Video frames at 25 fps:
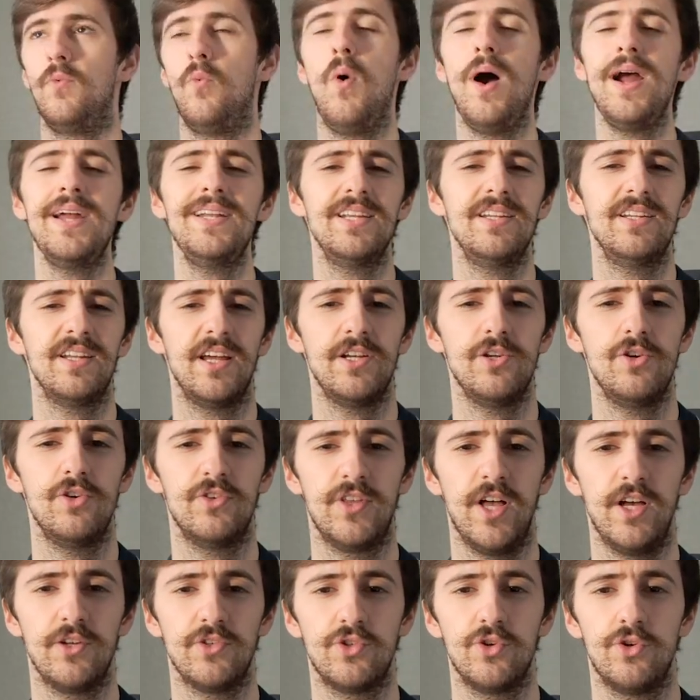Why didn't I use
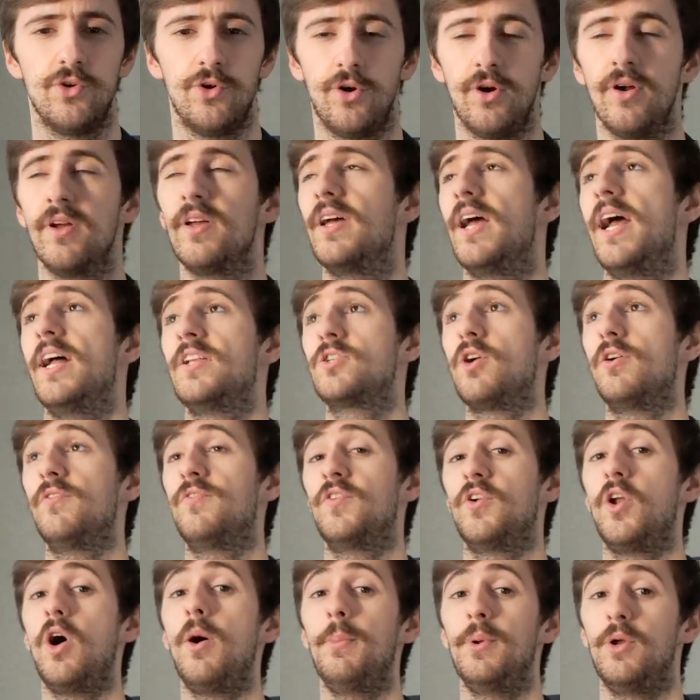that sooner? It's got
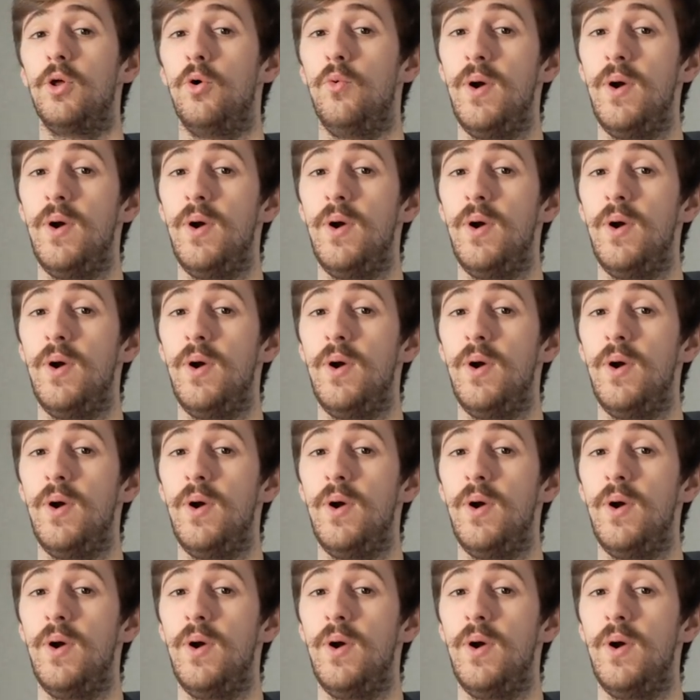phenomenal